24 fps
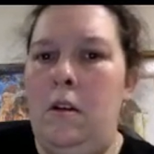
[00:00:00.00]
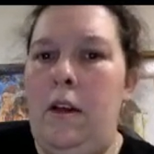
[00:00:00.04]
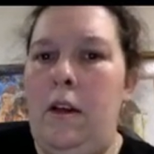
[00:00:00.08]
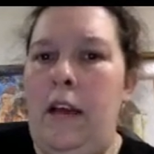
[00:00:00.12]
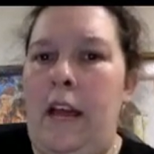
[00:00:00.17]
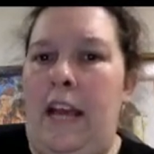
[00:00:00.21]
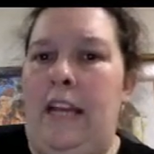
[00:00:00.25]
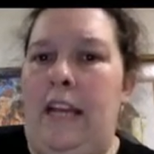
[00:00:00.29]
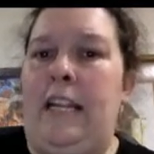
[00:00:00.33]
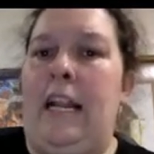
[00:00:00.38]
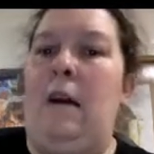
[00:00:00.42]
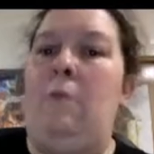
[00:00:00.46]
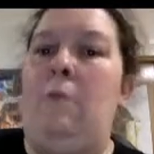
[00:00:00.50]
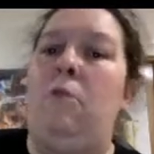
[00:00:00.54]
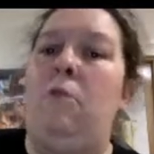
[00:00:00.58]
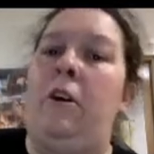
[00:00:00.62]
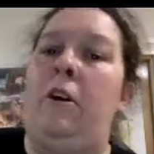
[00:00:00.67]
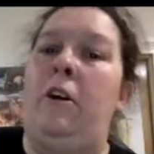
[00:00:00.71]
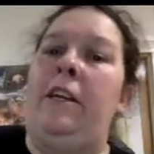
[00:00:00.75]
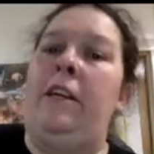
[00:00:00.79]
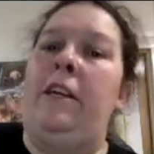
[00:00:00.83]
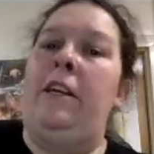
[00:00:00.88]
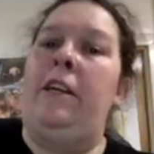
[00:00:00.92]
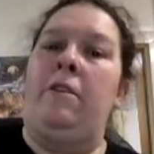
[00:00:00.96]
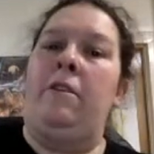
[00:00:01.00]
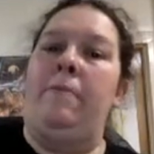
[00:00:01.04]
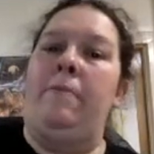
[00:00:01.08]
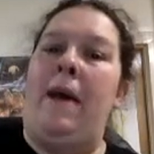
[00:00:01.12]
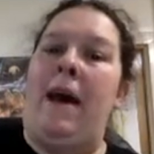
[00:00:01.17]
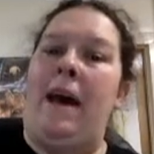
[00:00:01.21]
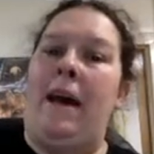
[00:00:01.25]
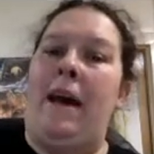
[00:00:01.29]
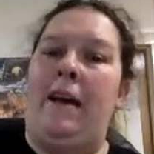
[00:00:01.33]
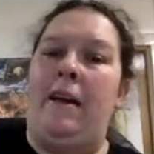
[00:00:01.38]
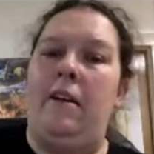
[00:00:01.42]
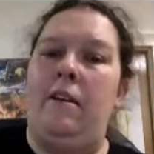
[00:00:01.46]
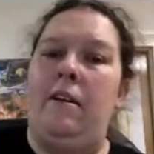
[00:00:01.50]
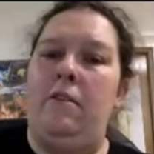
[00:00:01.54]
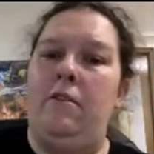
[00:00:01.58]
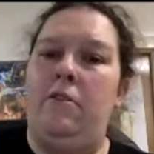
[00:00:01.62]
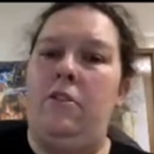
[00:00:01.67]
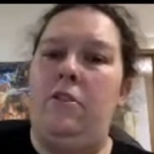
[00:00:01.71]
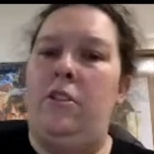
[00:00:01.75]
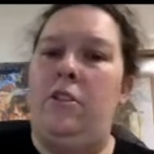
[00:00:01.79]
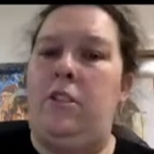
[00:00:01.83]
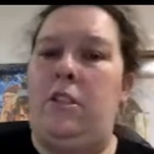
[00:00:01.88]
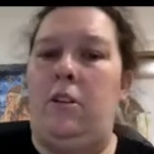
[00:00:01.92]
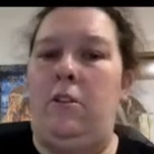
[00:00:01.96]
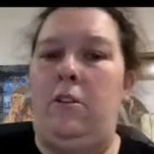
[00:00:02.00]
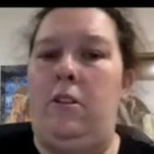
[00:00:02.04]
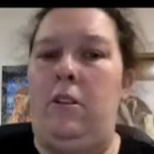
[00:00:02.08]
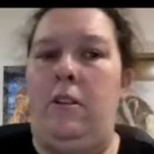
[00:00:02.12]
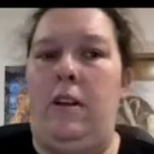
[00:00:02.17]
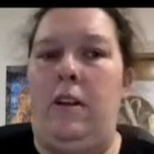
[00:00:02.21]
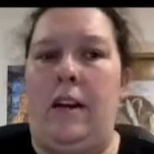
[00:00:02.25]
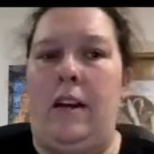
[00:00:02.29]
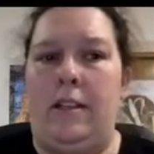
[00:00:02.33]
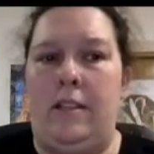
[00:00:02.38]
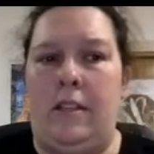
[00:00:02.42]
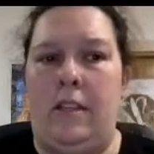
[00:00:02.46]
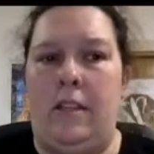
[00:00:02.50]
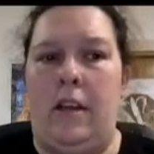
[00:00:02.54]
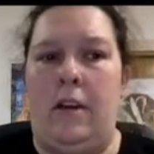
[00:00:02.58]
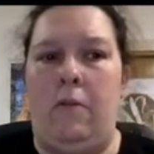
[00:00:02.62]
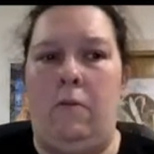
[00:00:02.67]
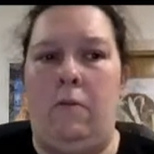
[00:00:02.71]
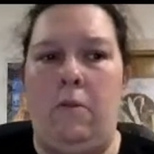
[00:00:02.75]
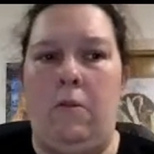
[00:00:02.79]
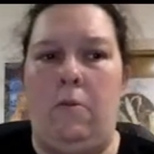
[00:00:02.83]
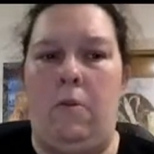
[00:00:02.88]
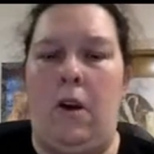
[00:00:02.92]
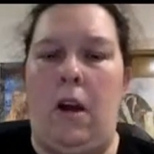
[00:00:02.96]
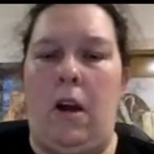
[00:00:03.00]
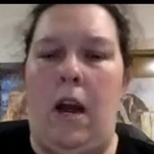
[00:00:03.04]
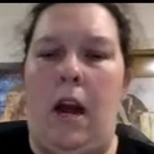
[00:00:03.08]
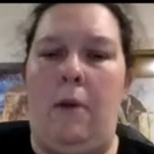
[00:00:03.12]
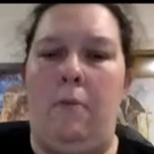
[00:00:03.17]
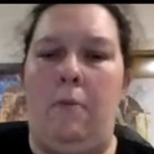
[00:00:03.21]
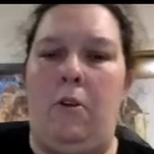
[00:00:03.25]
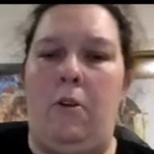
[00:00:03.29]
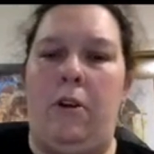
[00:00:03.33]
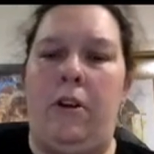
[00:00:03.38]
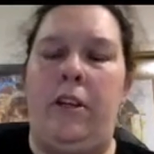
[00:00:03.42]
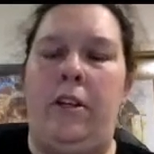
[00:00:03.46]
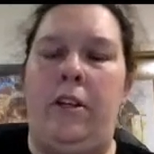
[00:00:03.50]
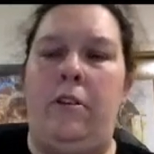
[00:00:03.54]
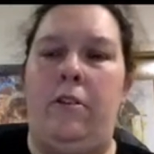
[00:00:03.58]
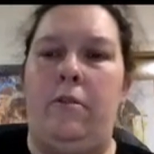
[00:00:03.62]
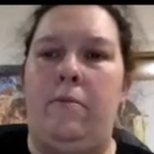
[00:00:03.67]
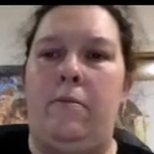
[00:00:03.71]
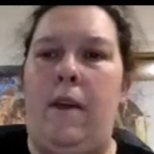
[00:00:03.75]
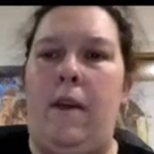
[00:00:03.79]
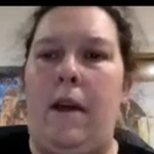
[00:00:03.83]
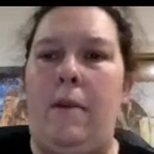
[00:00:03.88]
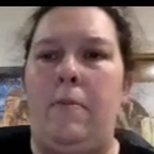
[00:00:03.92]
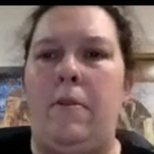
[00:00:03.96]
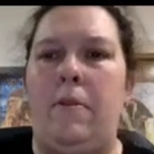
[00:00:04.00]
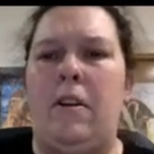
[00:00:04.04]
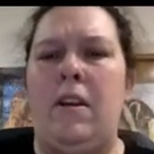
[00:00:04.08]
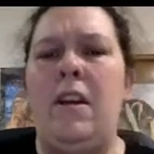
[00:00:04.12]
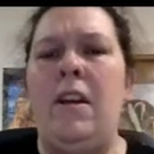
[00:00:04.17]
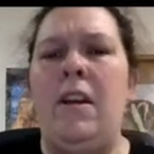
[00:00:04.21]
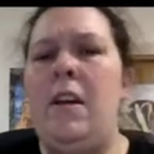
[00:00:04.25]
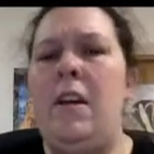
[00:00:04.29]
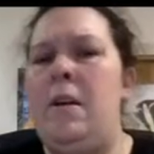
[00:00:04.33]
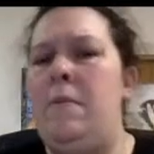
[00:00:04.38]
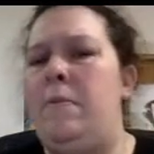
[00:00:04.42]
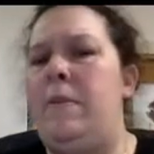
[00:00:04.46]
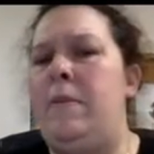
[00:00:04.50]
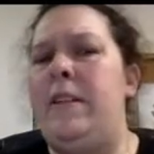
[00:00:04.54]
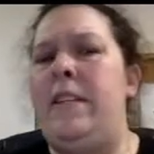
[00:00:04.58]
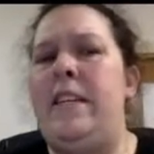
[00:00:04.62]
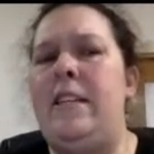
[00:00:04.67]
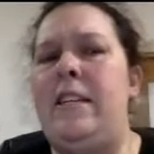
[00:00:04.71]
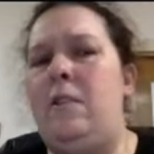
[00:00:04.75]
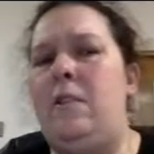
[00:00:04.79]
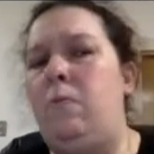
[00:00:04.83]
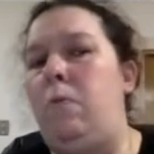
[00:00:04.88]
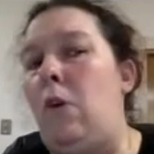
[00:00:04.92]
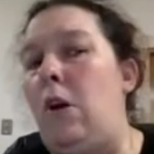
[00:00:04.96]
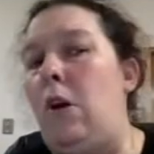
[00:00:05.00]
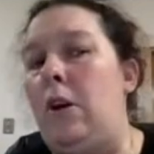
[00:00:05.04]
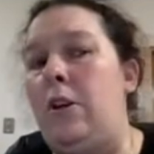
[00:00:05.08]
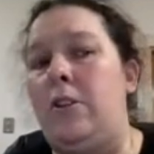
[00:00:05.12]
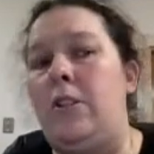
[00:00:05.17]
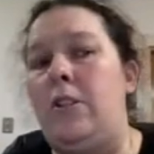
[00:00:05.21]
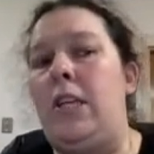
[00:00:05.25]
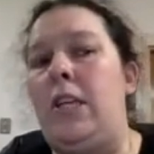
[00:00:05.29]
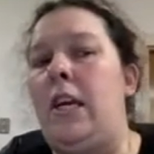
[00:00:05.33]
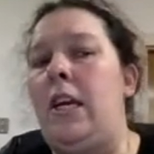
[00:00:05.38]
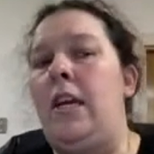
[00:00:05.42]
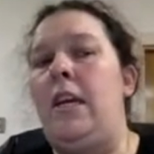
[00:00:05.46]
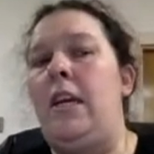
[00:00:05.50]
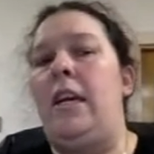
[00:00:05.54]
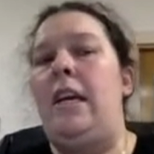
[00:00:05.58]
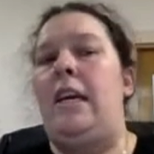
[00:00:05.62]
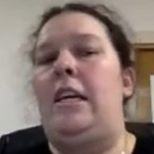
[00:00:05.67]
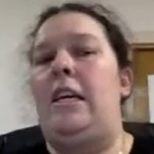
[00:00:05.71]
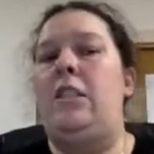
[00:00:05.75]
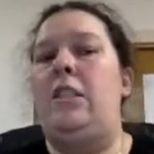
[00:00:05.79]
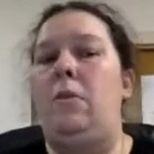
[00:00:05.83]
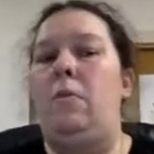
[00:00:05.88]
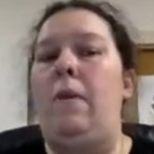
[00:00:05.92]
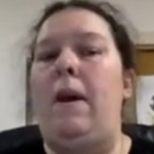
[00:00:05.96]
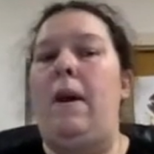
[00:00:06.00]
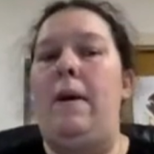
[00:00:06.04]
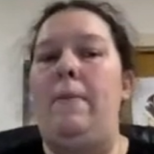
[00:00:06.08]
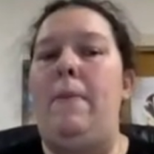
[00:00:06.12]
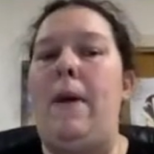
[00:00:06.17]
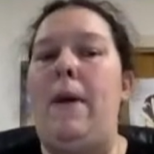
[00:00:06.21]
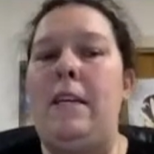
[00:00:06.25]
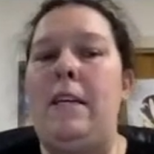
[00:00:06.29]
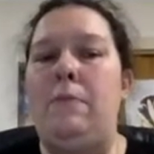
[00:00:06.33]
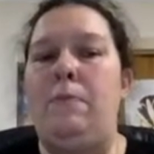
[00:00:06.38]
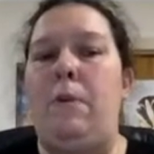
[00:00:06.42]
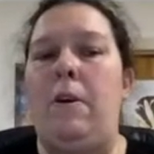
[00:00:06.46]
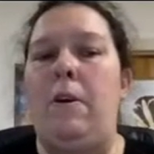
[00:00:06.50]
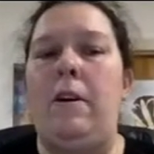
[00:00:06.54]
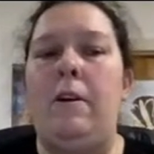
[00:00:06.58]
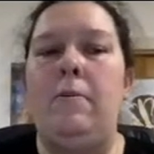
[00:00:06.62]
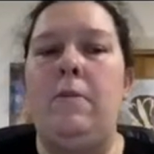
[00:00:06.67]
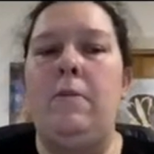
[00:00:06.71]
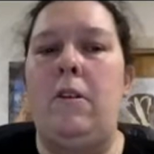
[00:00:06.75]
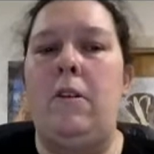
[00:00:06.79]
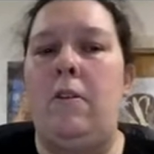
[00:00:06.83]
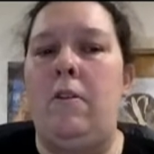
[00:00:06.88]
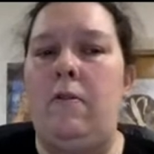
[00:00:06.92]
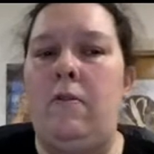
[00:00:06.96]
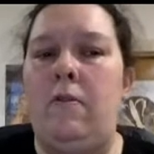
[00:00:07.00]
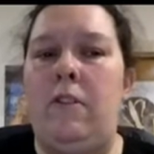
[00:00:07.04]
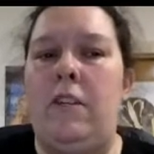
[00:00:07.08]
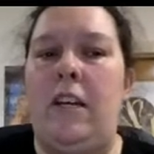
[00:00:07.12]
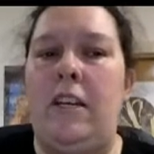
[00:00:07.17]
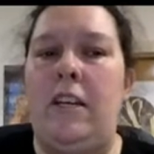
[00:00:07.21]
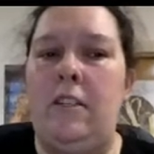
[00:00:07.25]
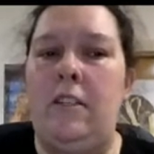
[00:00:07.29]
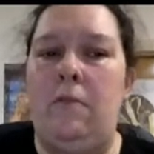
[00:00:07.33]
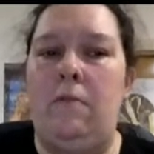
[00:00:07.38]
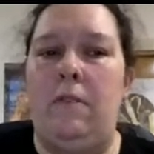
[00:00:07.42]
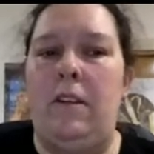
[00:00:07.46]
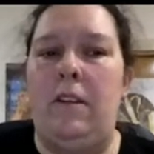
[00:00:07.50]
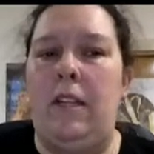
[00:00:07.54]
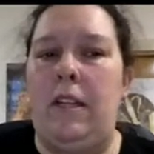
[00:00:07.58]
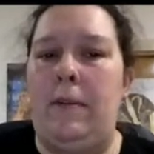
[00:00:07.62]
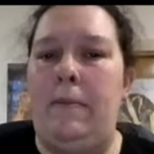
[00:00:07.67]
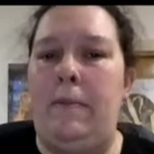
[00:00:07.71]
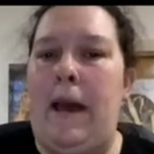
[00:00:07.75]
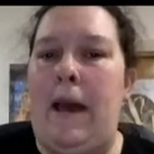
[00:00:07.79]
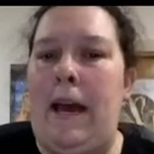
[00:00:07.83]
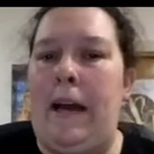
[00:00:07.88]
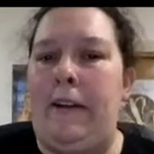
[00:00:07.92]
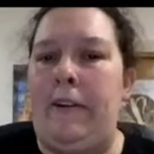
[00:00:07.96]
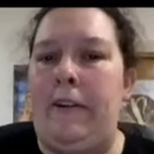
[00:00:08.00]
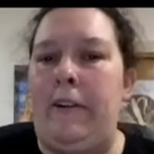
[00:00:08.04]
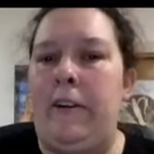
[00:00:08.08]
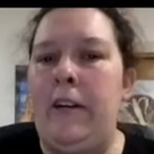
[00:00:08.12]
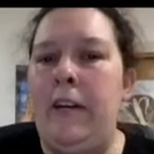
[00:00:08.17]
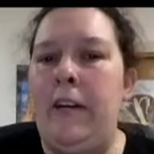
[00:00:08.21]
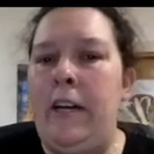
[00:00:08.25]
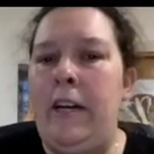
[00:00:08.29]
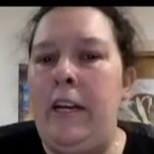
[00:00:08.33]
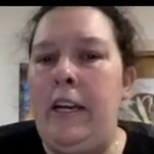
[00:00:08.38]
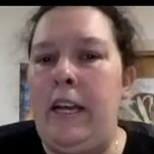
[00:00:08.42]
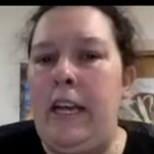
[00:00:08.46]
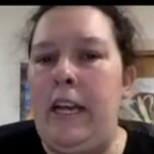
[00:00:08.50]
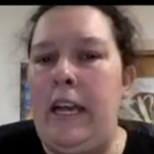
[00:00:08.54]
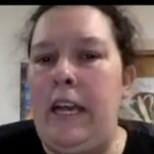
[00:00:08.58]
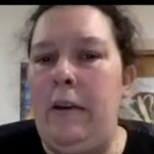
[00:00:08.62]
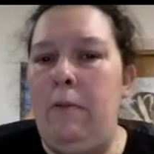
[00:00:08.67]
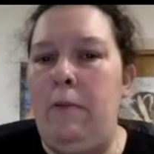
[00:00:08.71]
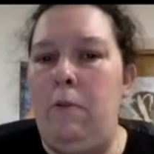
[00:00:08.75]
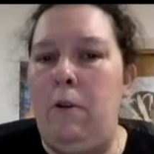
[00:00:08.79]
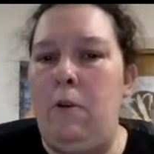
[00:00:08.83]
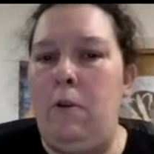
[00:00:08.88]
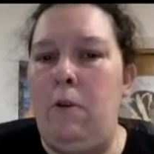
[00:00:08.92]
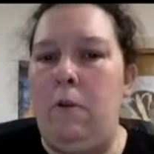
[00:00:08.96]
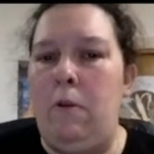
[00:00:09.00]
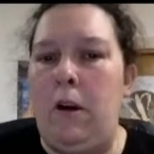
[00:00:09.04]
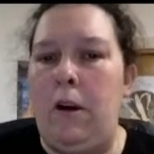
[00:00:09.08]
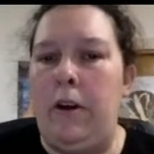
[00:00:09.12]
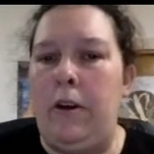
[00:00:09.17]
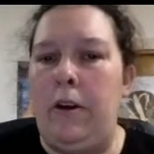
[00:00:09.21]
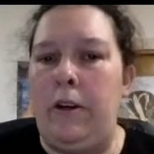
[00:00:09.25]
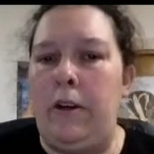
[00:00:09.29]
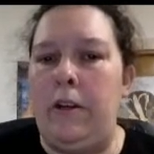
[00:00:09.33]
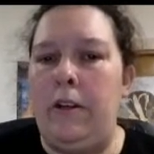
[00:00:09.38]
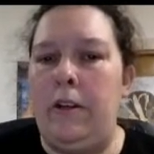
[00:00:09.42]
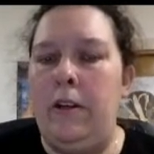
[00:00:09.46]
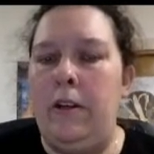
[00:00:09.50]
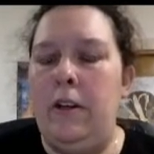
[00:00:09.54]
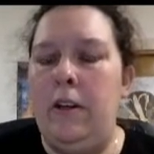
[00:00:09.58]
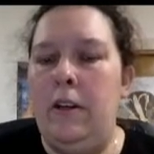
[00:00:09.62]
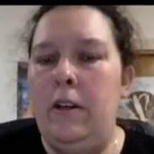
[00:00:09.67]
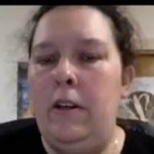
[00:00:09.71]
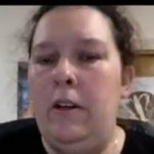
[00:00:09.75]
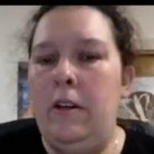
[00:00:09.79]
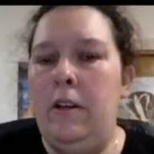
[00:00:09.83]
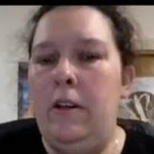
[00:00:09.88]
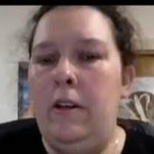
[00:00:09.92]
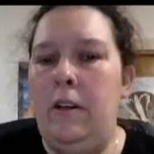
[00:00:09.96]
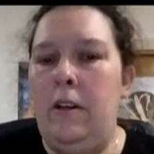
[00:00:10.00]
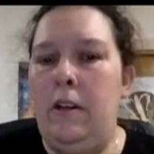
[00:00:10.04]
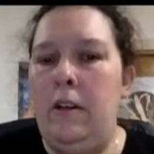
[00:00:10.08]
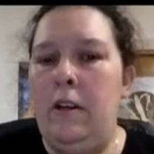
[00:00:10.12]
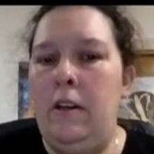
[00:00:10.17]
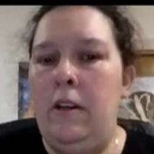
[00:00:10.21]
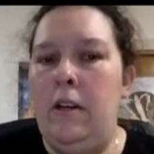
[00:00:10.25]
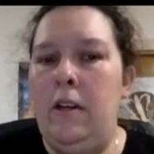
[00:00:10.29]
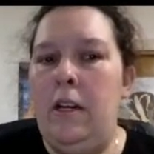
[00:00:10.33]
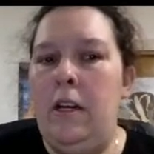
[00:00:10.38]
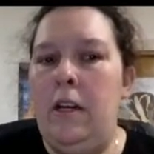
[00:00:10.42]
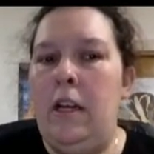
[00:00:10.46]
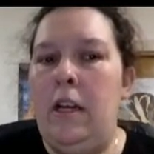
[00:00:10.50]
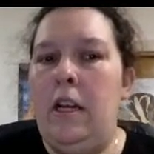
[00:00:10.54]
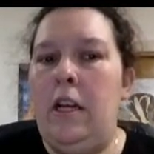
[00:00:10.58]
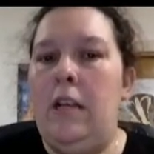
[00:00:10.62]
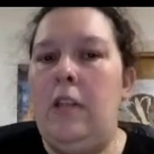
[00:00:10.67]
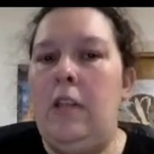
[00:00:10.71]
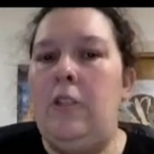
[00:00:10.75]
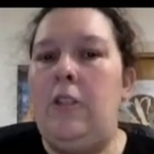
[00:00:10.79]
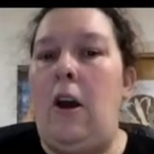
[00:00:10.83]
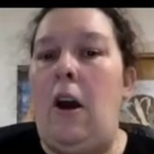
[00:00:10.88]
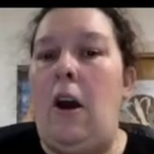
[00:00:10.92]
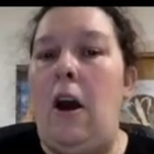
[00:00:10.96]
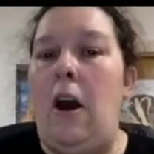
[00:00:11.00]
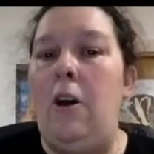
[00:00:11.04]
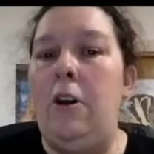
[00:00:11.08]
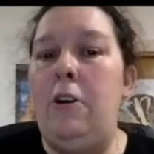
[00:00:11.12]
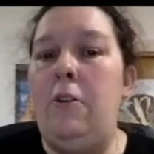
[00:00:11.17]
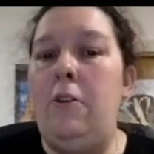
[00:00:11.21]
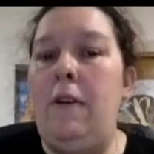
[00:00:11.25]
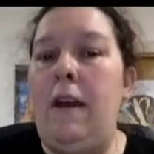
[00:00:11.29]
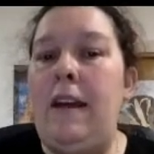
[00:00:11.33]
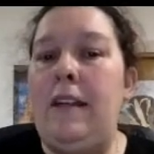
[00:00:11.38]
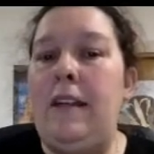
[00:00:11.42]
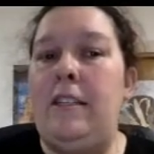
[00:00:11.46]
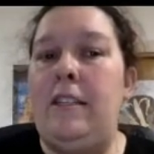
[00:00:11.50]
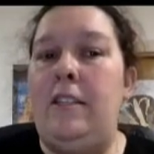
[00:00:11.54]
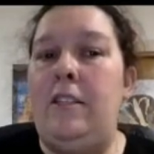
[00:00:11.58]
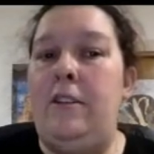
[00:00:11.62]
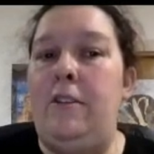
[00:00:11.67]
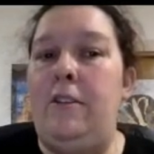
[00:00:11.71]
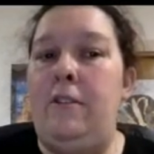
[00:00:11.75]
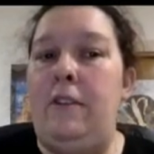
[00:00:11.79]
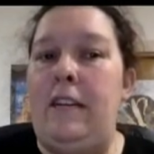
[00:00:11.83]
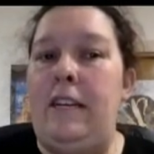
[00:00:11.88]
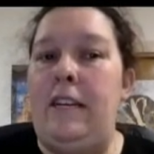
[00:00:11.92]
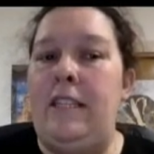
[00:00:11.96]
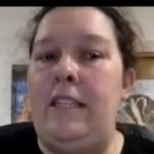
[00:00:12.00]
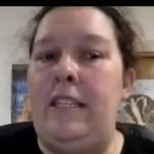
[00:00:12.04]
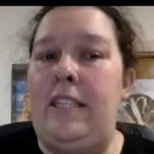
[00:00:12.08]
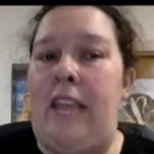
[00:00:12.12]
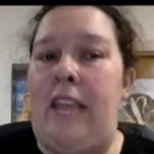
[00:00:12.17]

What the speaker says: And I'm working on a map just so you guys know, I'm working on a MacBook. But this works. It's a web-based program, so it doesn't really matter. It will work. So all you have to do is